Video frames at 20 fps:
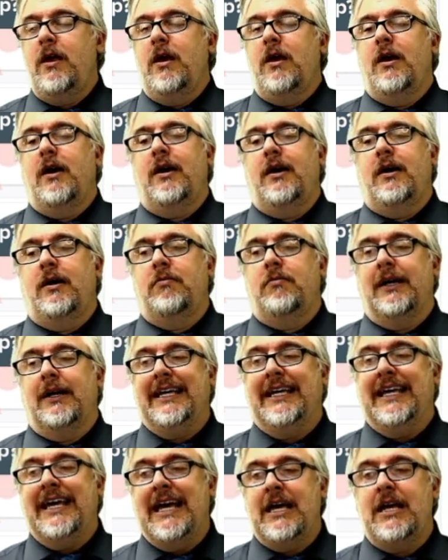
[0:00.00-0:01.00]

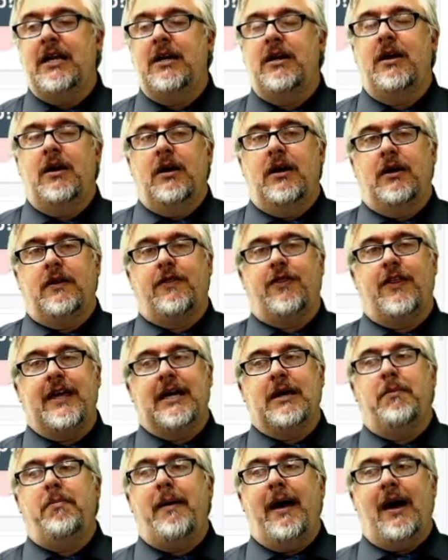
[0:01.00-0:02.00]
Again, think
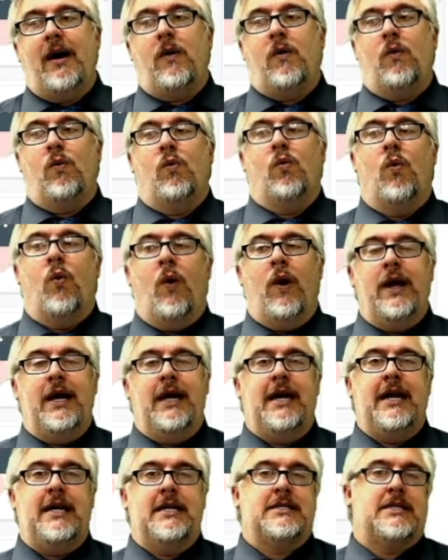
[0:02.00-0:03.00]
about what
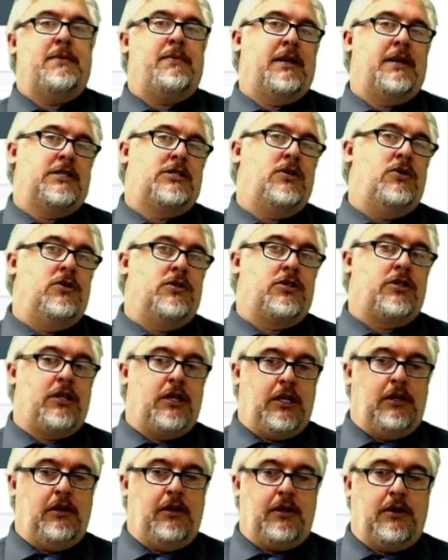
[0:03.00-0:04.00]
it is that my students are going
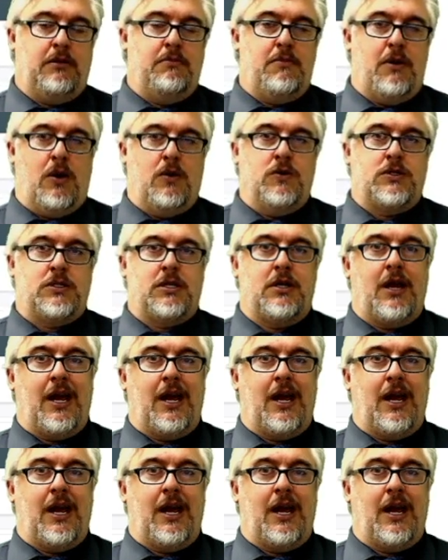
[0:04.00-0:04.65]
to click the most